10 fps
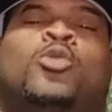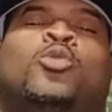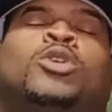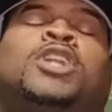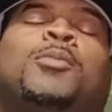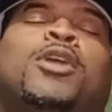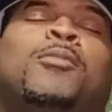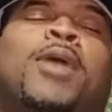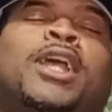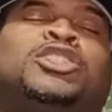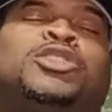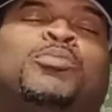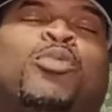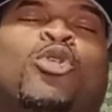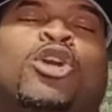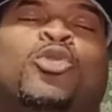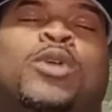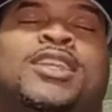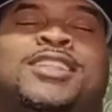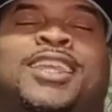What's up, everybody? It's your boy
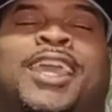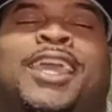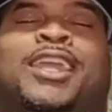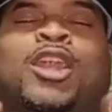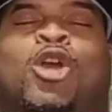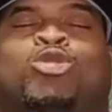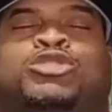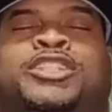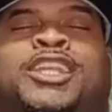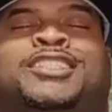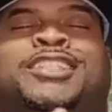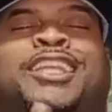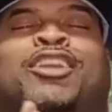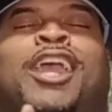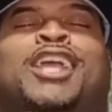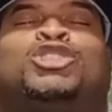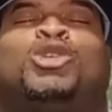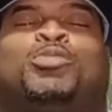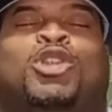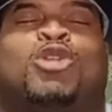Wiz again, OG Sneakerhead
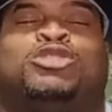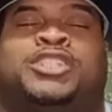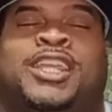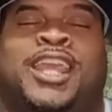Triple OG,